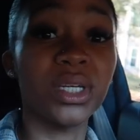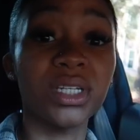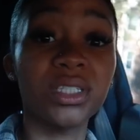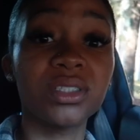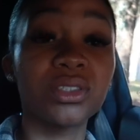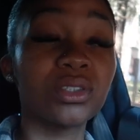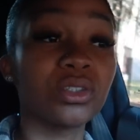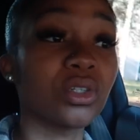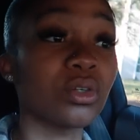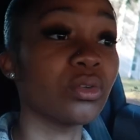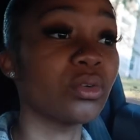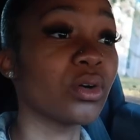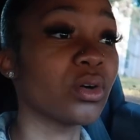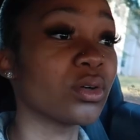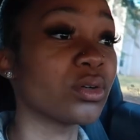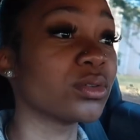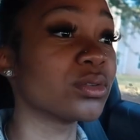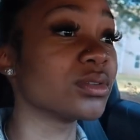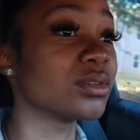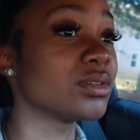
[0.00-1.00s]
it is so
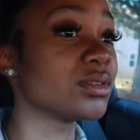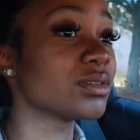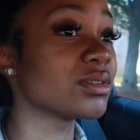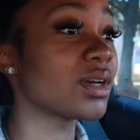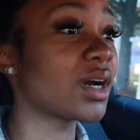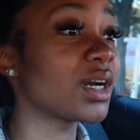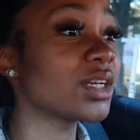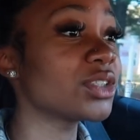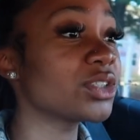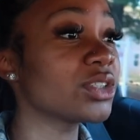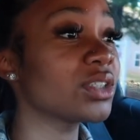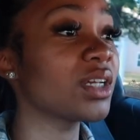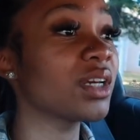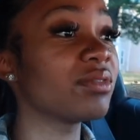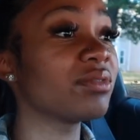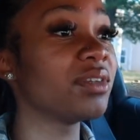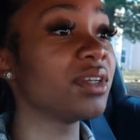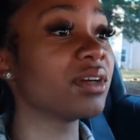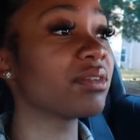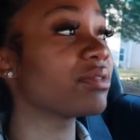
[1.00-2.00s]
cold. I should
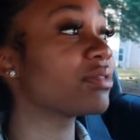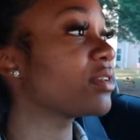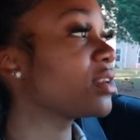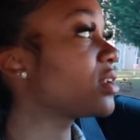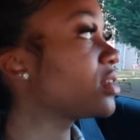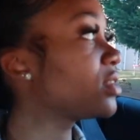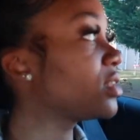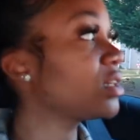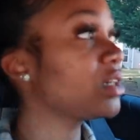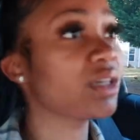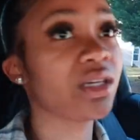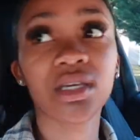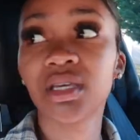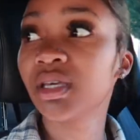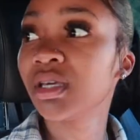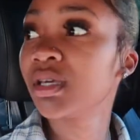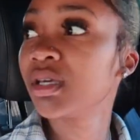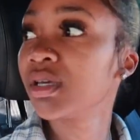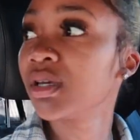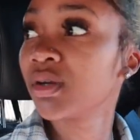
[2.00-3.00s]
have definitely
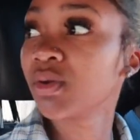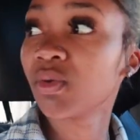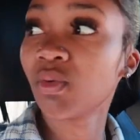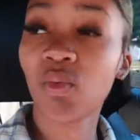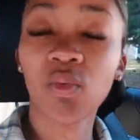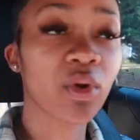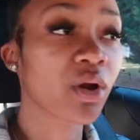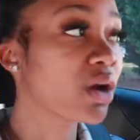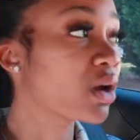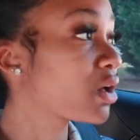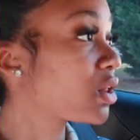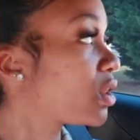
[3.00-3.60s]
worn